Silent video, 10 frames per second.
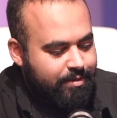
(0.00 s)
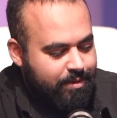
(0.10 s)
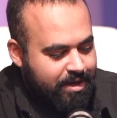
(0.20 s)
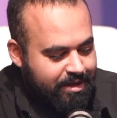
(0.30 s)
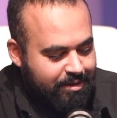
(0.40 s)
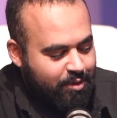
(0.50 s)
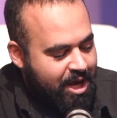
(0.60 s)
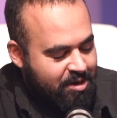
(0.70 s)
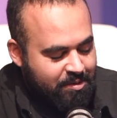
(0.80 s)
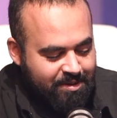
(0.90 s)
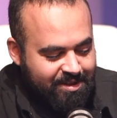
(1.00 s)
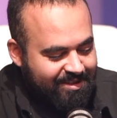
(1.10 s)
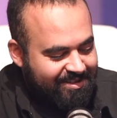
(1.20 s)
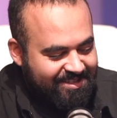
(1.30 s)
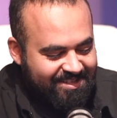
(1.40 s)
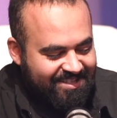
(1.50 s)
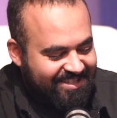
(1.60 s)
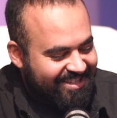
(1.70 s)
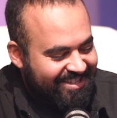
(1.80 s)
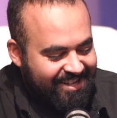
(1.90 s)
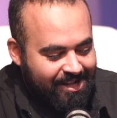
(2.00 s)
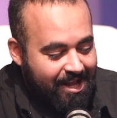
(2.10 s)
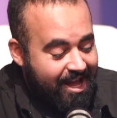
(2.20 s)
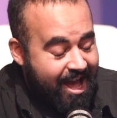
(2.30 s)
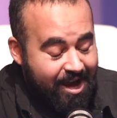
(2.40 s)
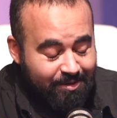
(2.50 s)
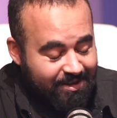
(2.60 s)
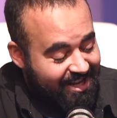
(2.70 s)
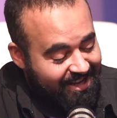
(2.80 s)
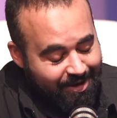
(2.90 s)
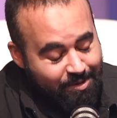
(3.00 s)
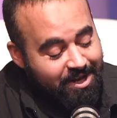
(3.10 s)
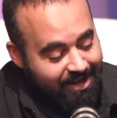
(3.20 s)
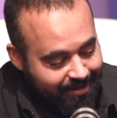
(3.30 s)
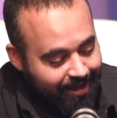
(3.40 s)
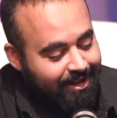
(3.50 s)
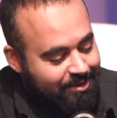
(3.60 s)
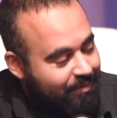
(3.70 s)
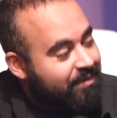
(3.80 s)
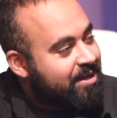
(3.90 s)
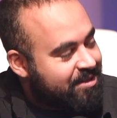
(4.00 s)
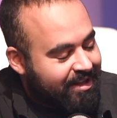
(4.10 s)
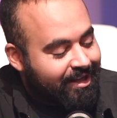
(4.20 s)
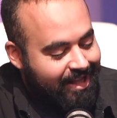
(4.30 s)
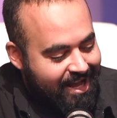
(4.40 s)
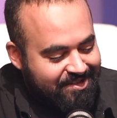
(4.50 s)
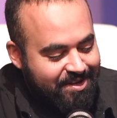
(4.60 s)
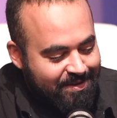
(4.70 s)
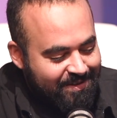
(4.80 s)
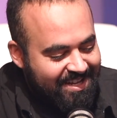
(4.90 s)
Okay, wow. It's just okay, I'll let you finish and then I'll ask you.